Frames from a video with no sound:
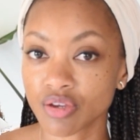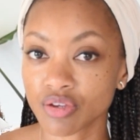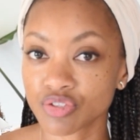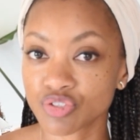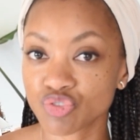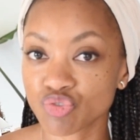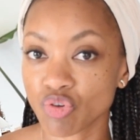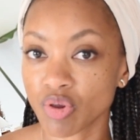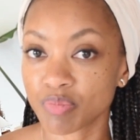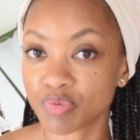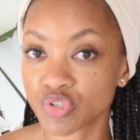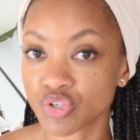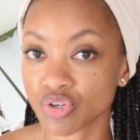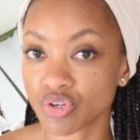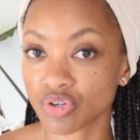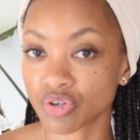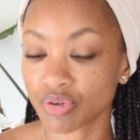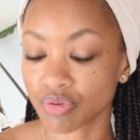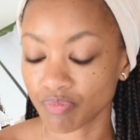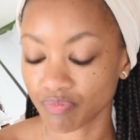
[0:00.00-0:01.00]

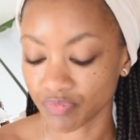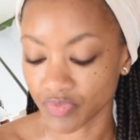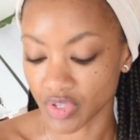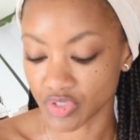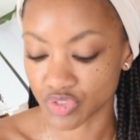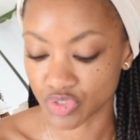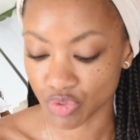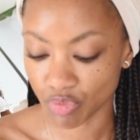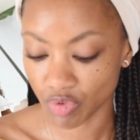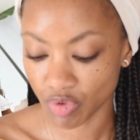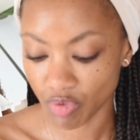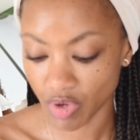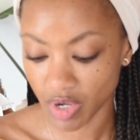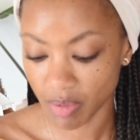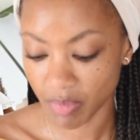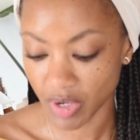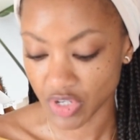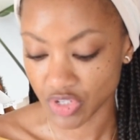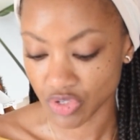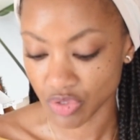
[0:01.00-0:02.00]
scripture and so we want
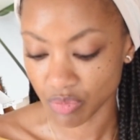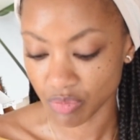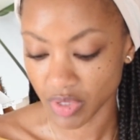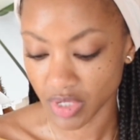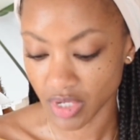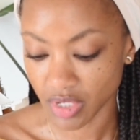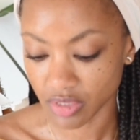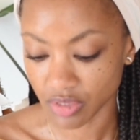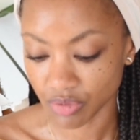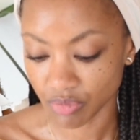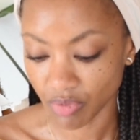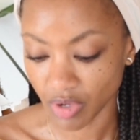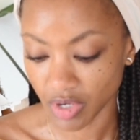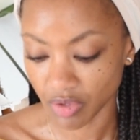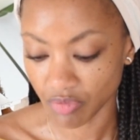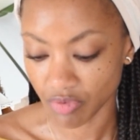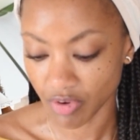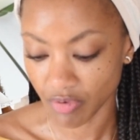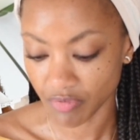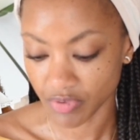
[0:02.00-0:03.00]
to make sure we get the
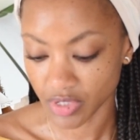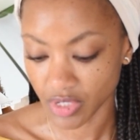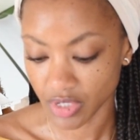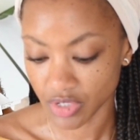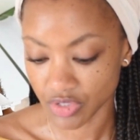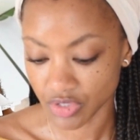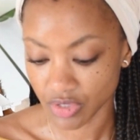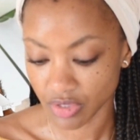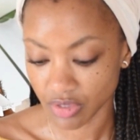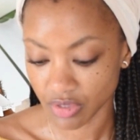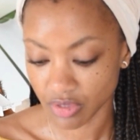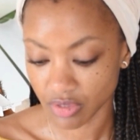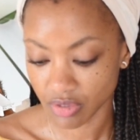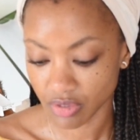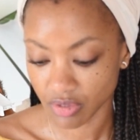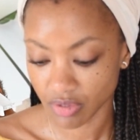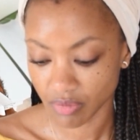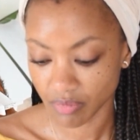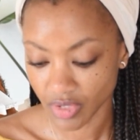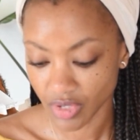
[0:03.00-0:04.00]
right revelation
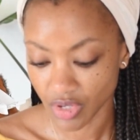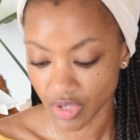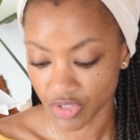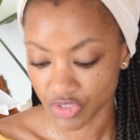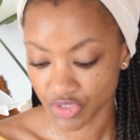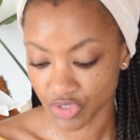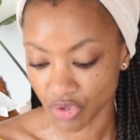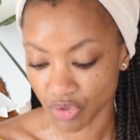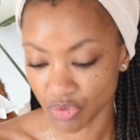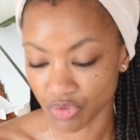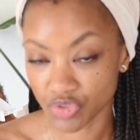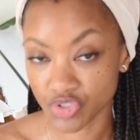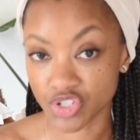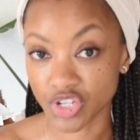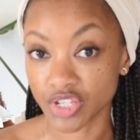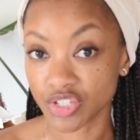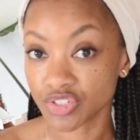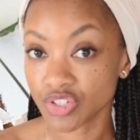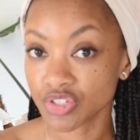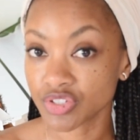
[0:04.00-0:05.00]
so
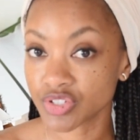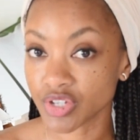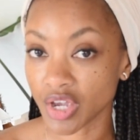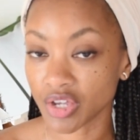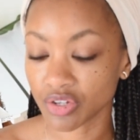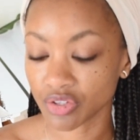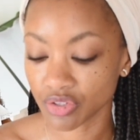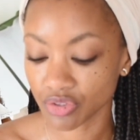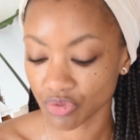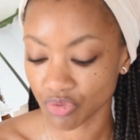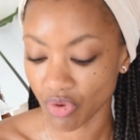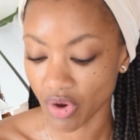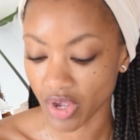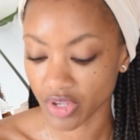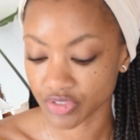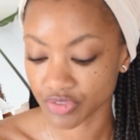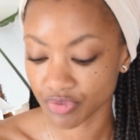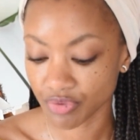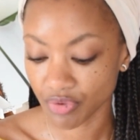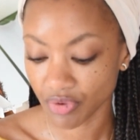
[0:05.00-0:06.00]
jesus died on the
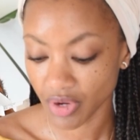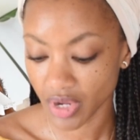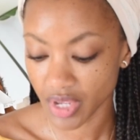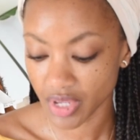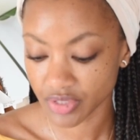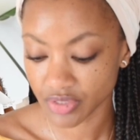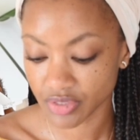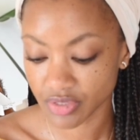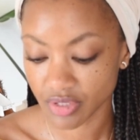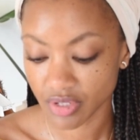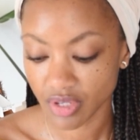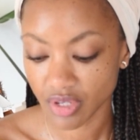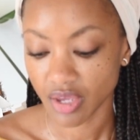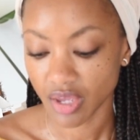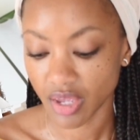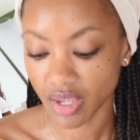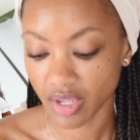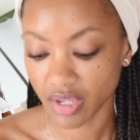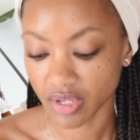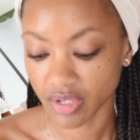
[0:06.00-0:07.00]
cross for us
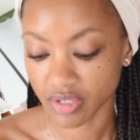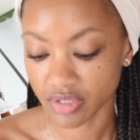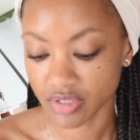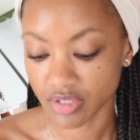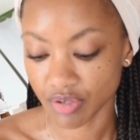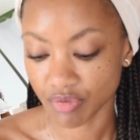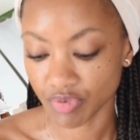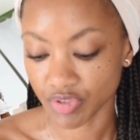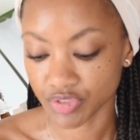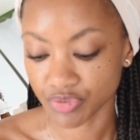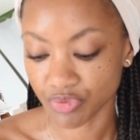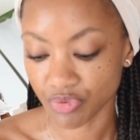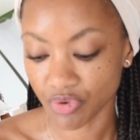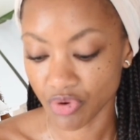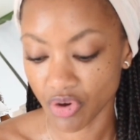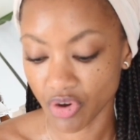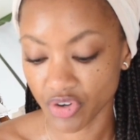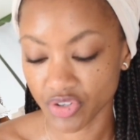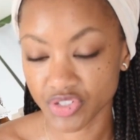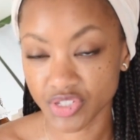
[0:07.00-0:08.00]
and it was
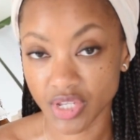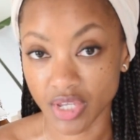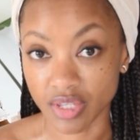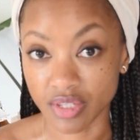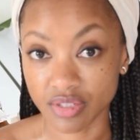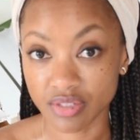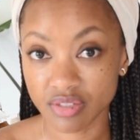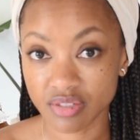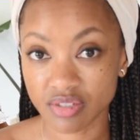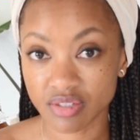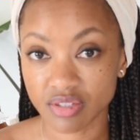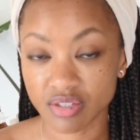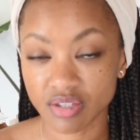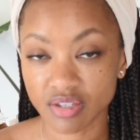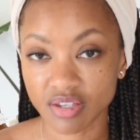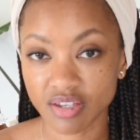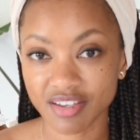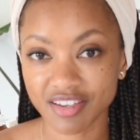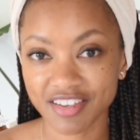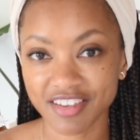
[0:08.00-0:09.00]
for our sins
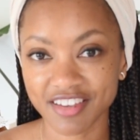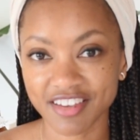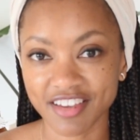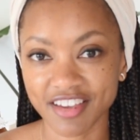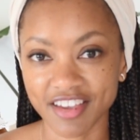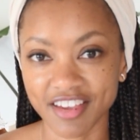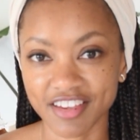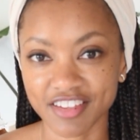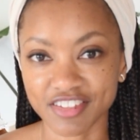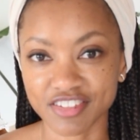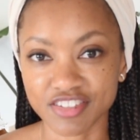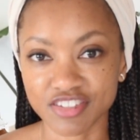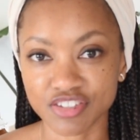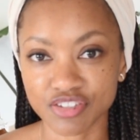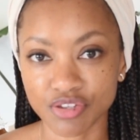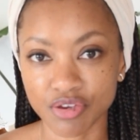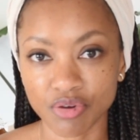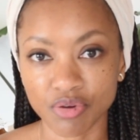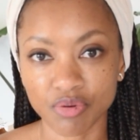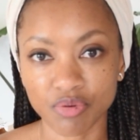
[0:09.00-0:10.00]
and
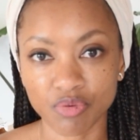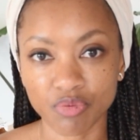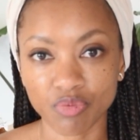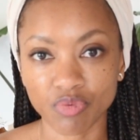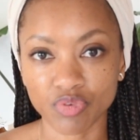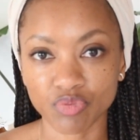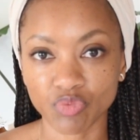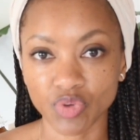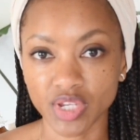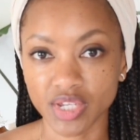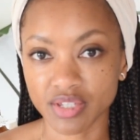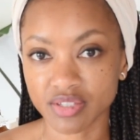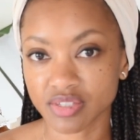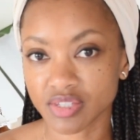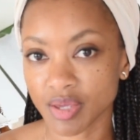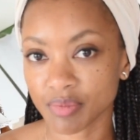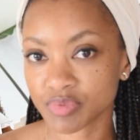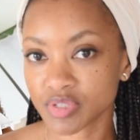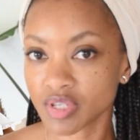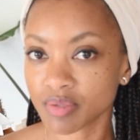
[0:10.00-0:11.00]
so when we
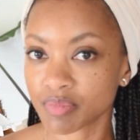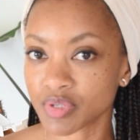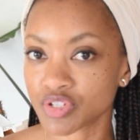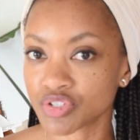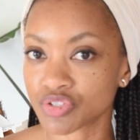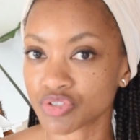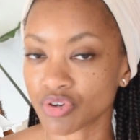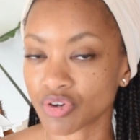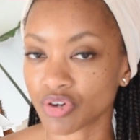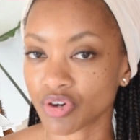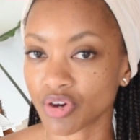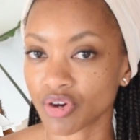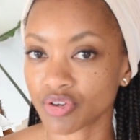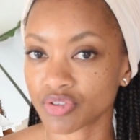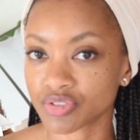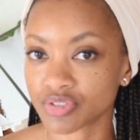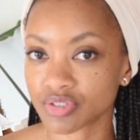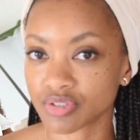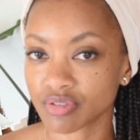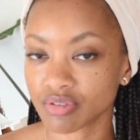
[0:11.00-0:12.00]
accept him into our
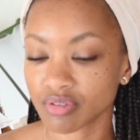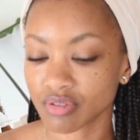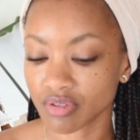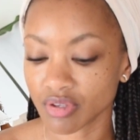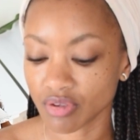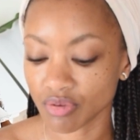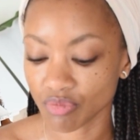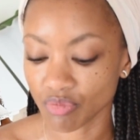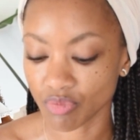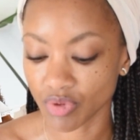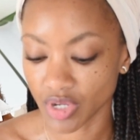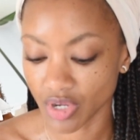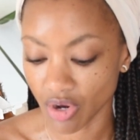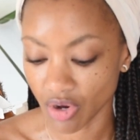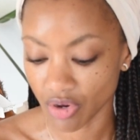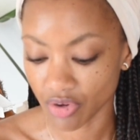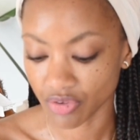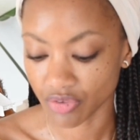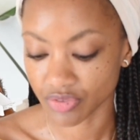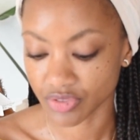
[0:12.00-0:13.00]
hearts we
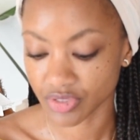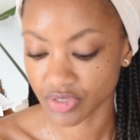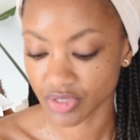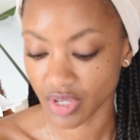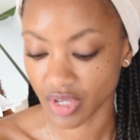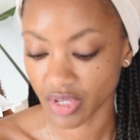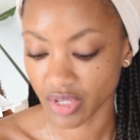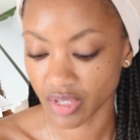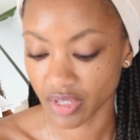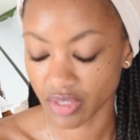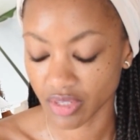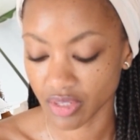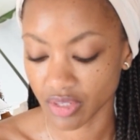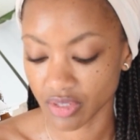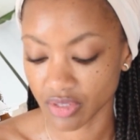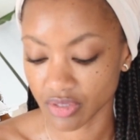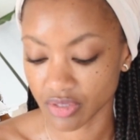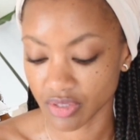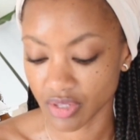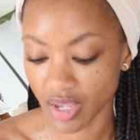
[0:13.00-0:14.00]
are saying
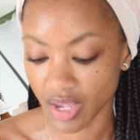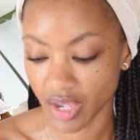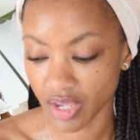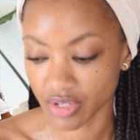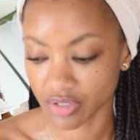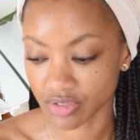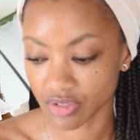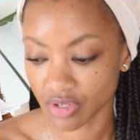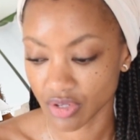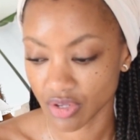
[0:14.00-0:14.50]
that